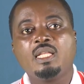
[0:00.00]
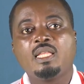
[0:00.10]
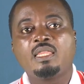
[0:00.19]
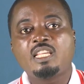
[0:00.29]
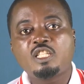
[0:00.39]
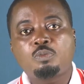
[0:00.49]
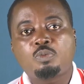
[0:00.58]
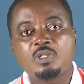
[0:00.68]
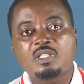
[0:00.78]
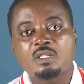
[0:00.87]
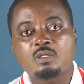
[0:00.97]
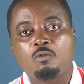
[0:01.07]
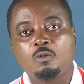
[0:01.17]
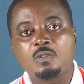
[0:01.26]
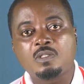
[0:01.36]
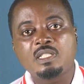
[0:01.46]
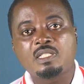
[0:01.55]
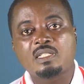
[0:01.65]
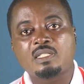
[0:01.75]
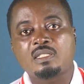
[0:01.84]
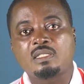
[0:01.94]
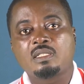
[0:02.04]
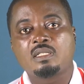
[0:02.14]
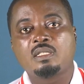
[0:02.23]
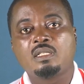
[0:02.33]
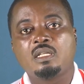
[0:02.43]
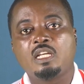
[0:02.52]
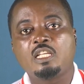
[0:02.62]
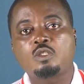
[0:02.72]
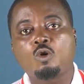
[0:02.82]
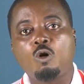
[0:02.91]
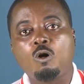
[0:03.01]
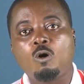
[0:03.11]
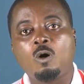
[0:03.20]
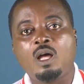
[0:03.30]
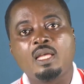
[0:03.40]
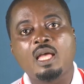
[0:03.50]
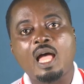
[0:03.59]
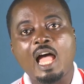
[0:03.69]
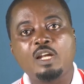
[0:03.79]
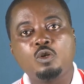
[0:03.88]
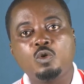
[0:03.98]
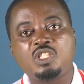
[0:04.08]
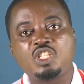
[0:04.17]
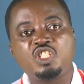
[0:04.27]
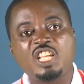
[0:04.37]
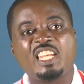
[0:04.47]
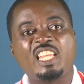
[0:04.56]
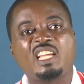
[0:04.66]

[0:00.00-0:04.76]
This process of photosynthesis is called androgenic